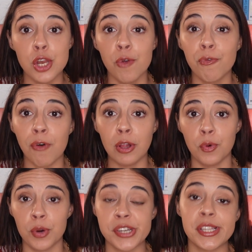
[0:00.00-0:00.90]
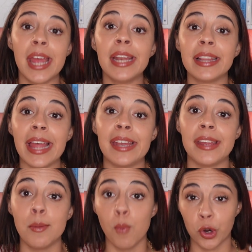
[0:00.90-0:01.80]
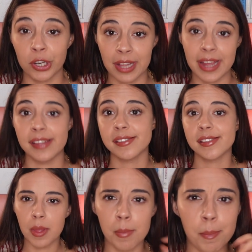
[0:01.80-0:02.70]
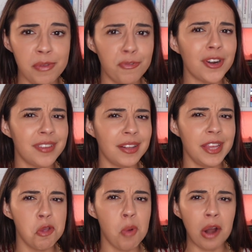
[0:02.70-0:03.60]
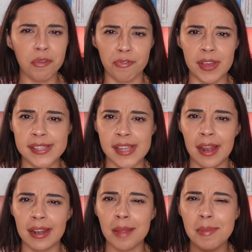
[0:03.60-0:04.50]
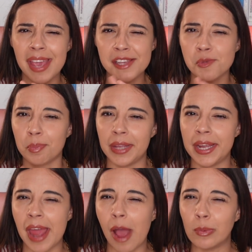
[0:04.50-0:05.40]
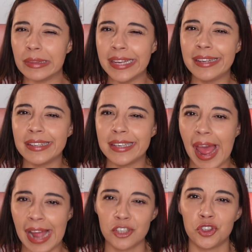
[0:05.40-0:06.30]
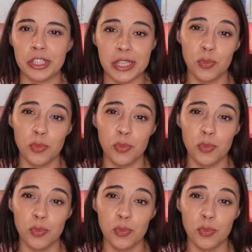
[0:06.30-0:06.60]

new followers and landing more clients. But before telling you how to fix it, let me explain how LinkedIn actually